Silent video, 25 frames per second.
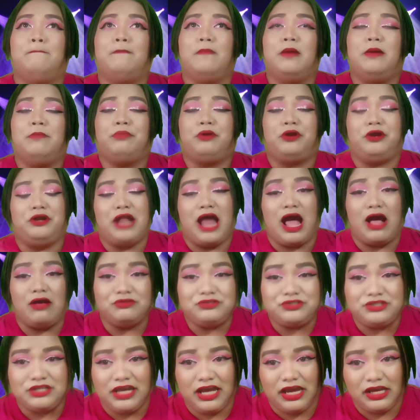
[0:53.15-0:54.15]

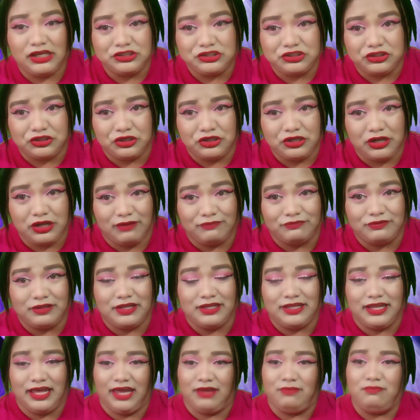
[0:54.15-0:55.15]
pronunciation of the
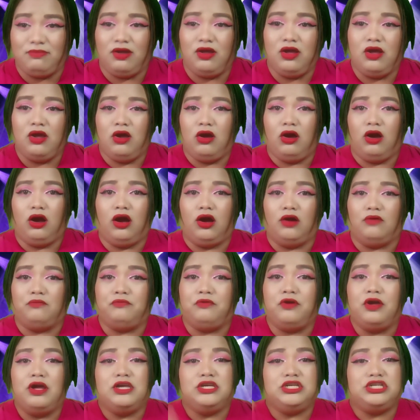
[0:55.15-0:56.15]
name of
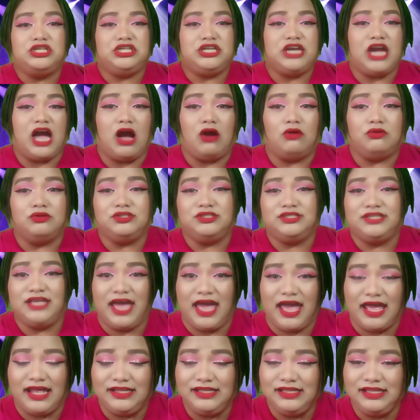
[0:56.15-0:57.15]
Shao
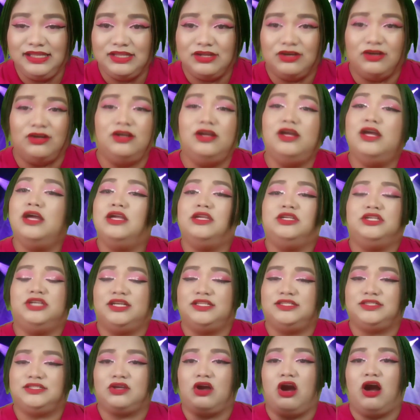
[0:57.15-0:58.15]
Zhen. No,
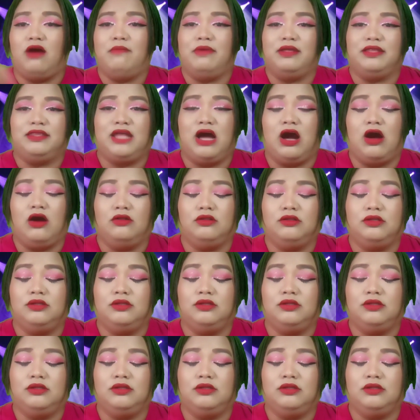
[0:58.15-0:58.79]
just comment down